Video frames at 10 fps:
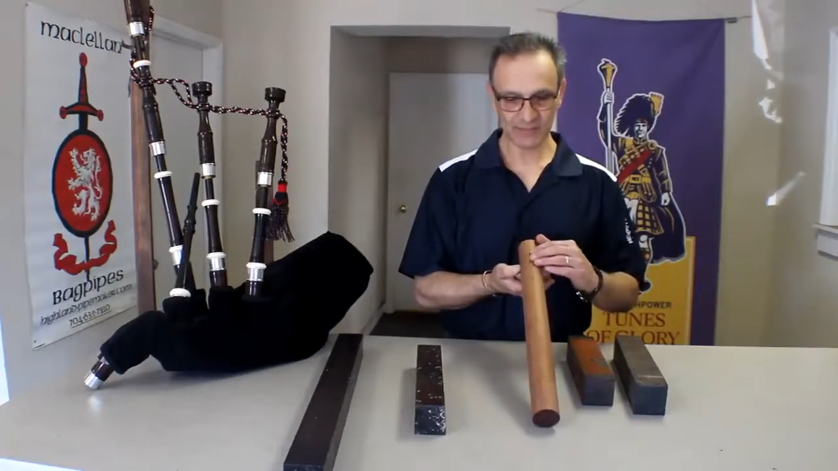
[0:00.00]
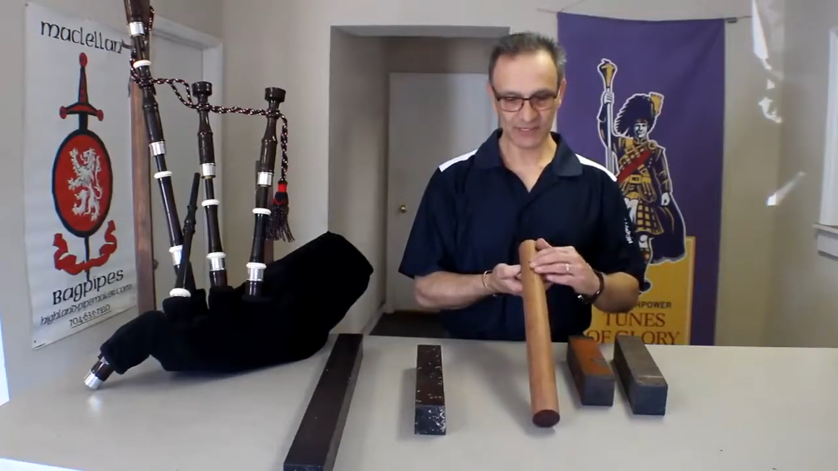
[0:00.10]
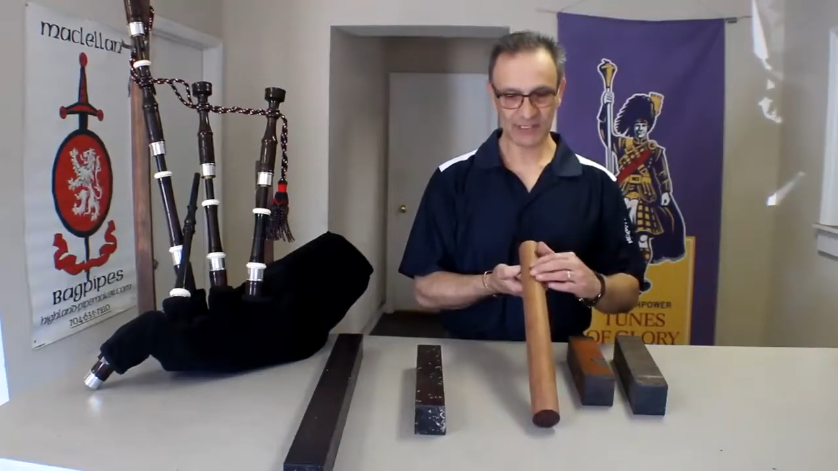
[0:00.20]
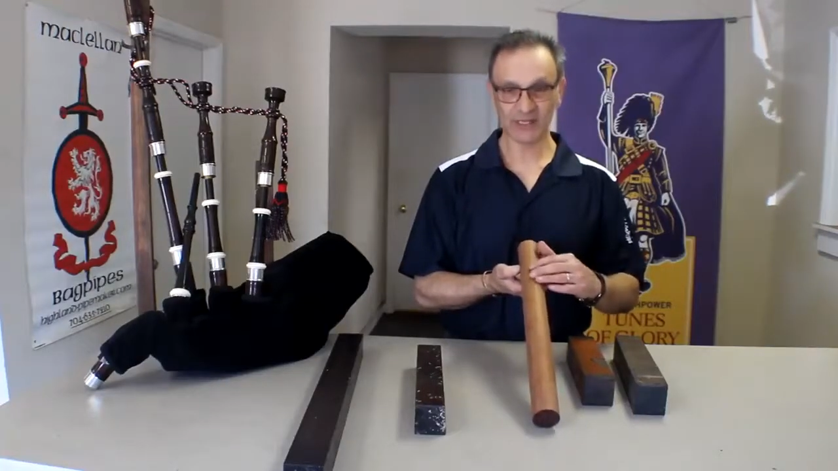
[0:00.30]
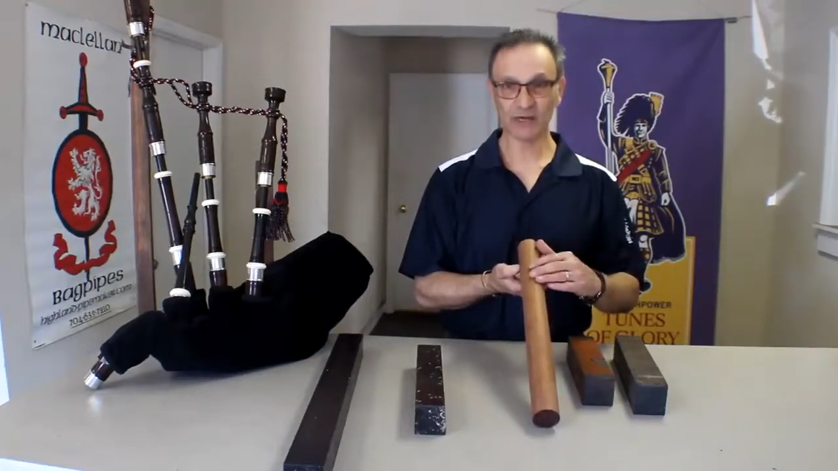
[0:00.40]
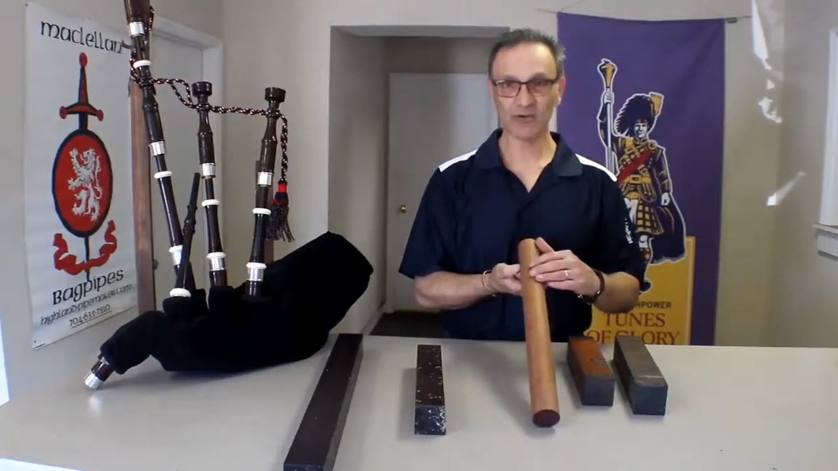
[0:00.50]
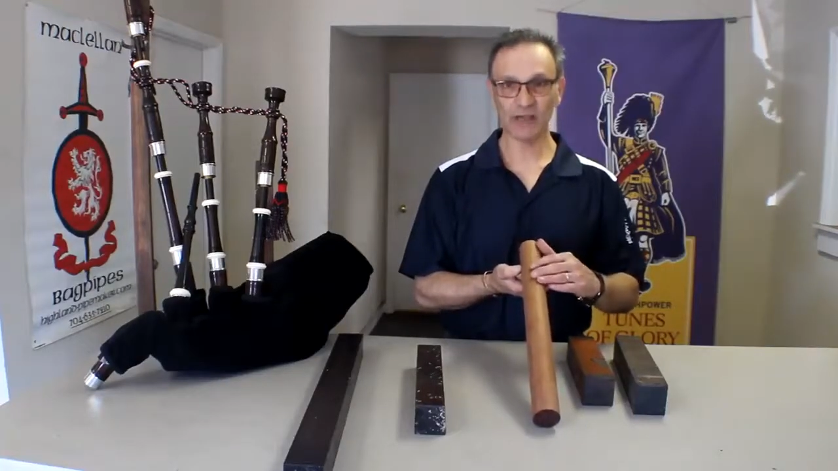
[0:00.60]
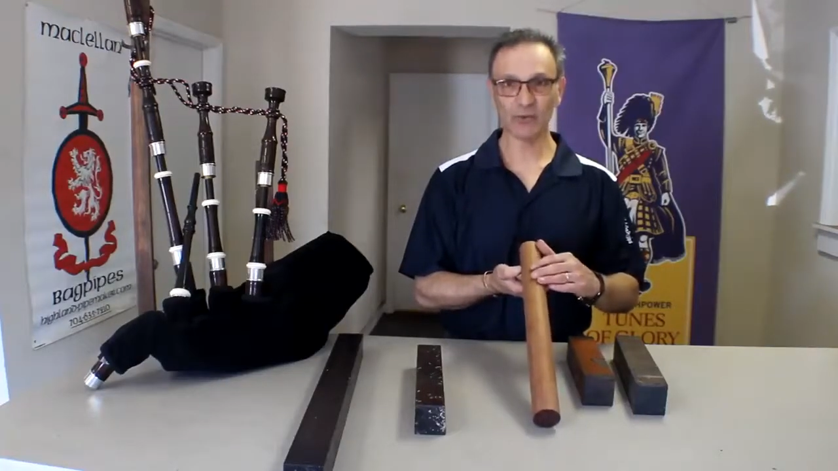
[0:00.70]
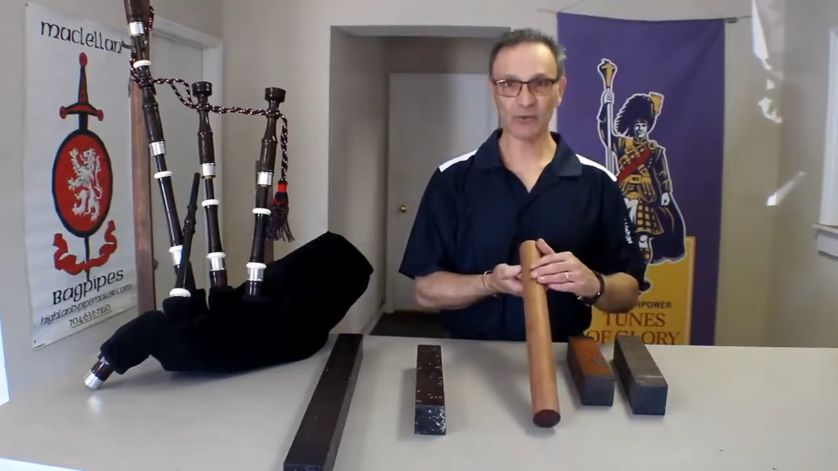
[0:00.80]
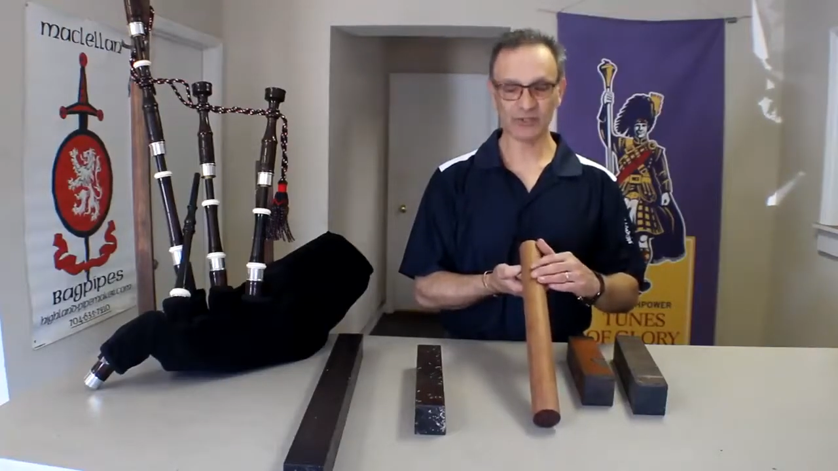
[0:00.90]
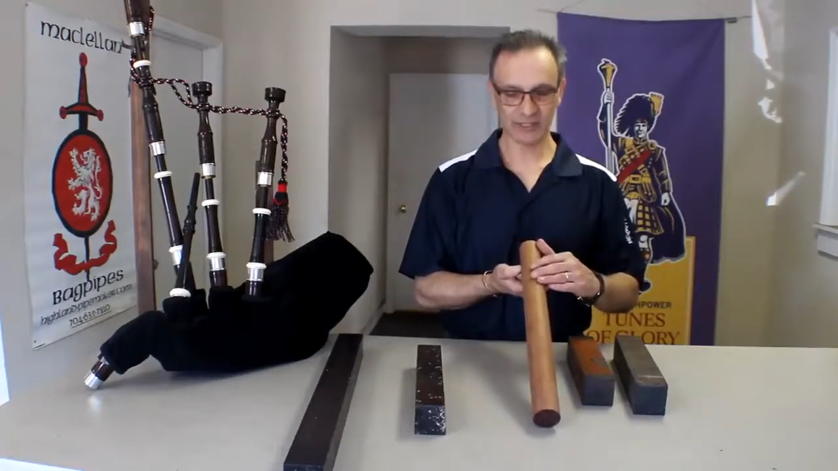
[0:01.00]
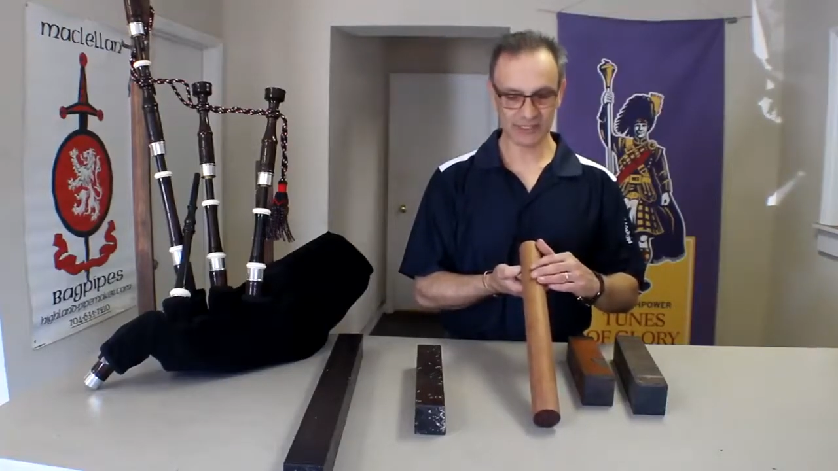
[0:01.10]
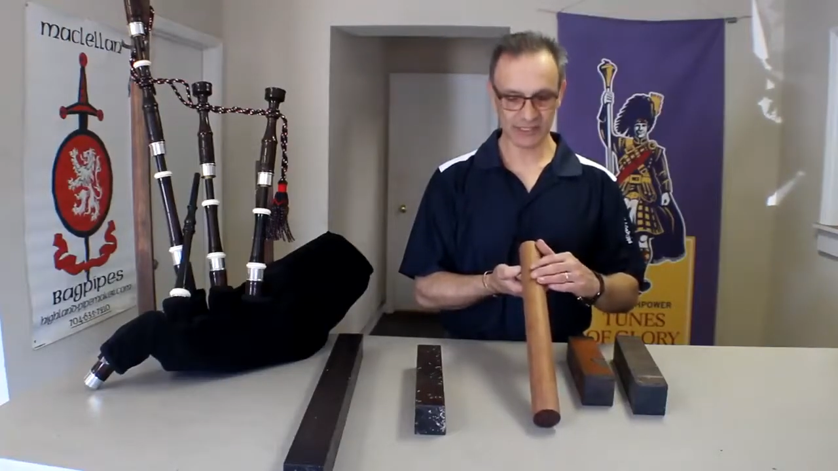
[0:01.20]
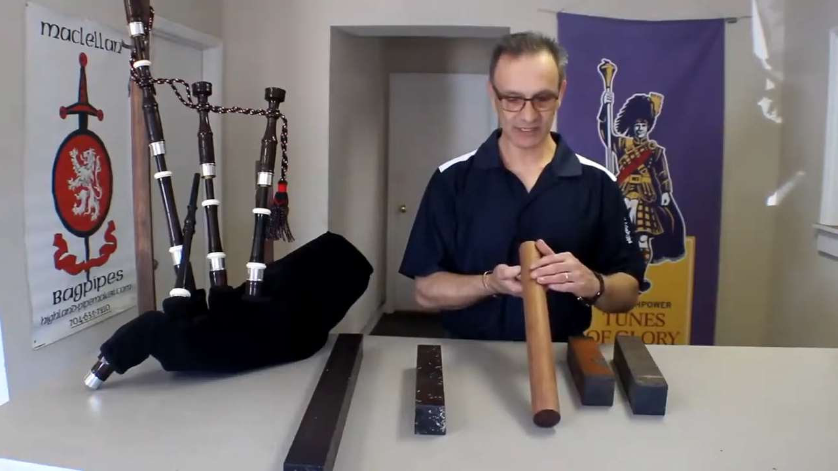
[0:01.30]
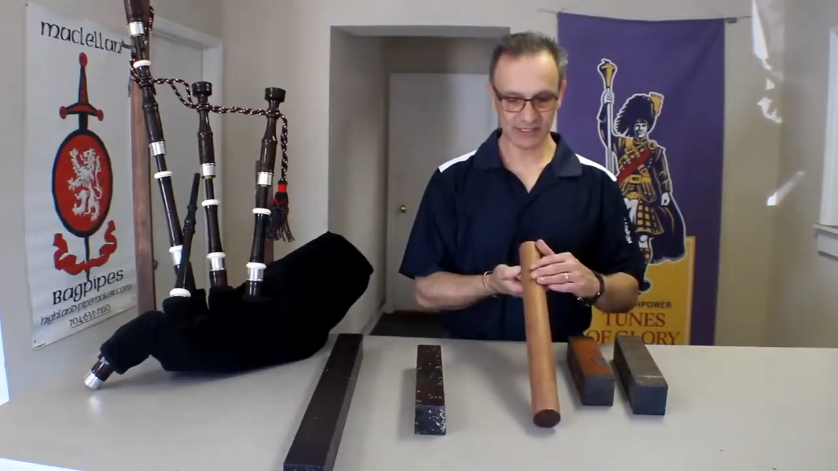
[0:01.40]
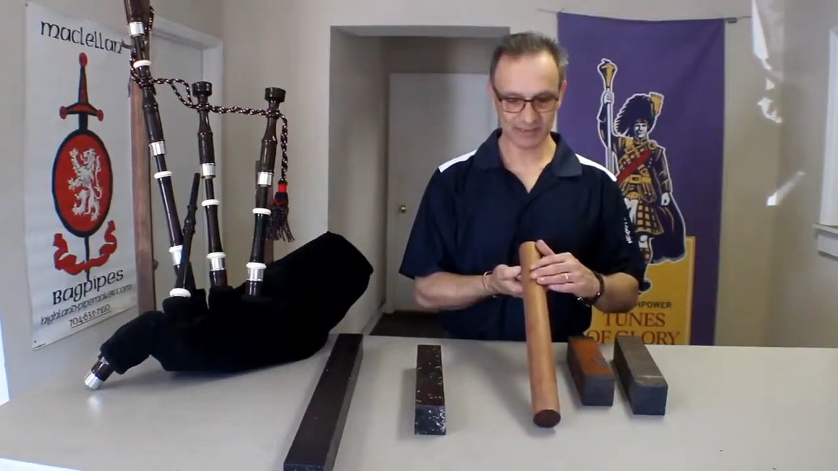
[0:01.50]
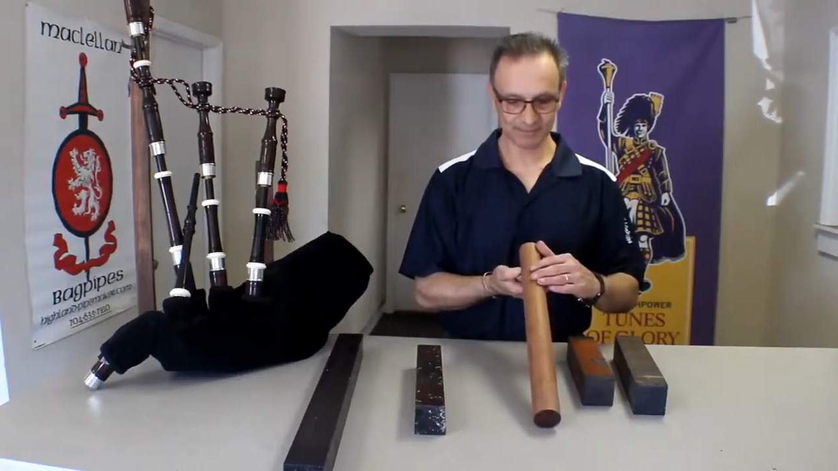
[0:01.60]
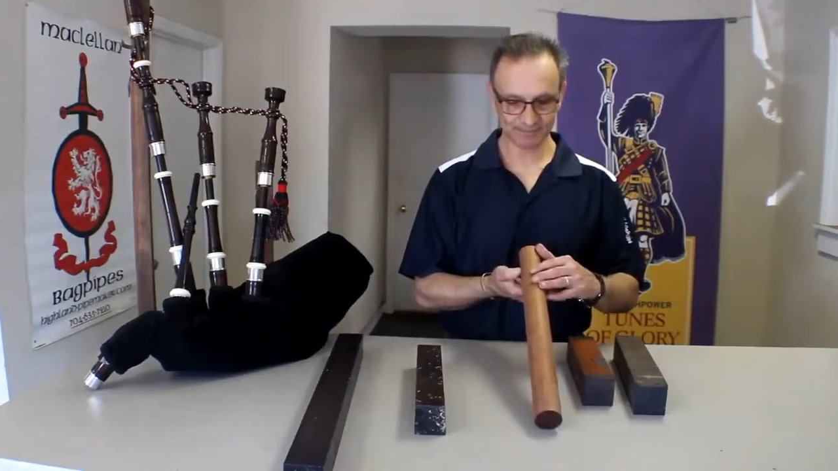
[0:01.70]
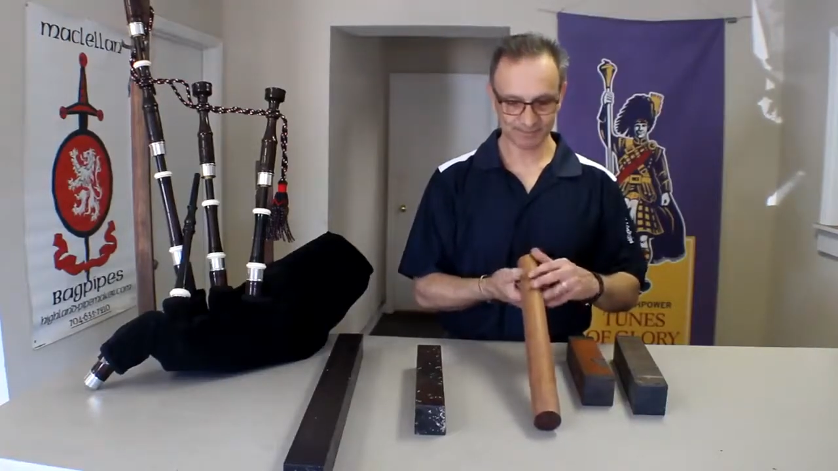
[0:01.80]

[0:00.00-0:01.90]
this is a great wood to consider.